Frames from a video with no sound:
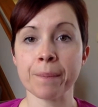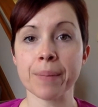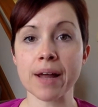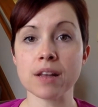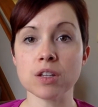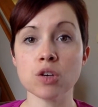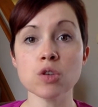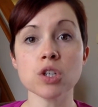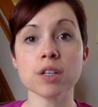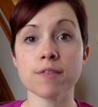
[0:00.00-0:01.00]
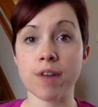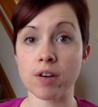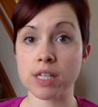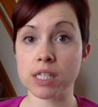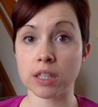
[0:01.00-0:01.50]
but usually
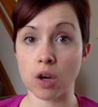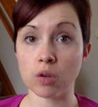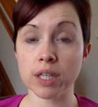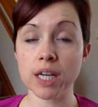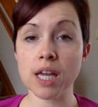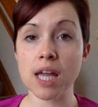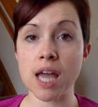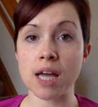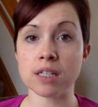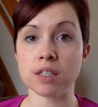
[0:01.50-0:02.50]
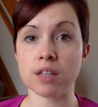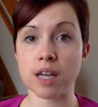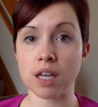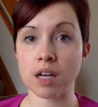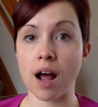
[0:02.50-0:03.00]
very slowly, and they
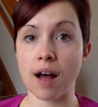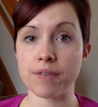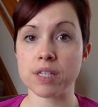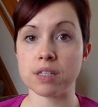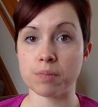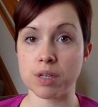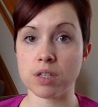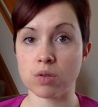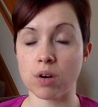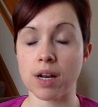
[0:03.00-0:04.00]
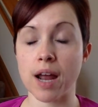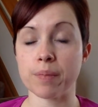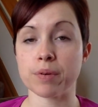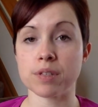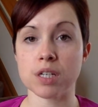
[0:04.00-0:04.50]
can obviously be stored in
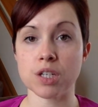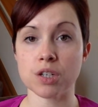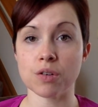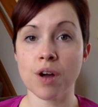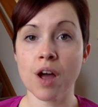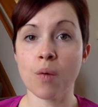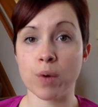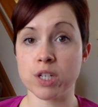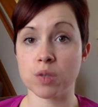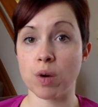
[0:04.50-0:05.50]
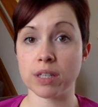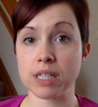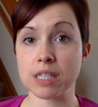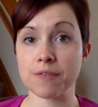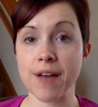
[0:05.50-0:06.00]
adipose tissue, which is what
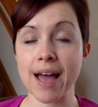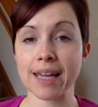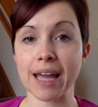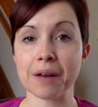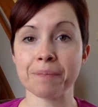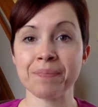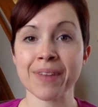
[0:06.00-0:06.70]
leads to fat gain.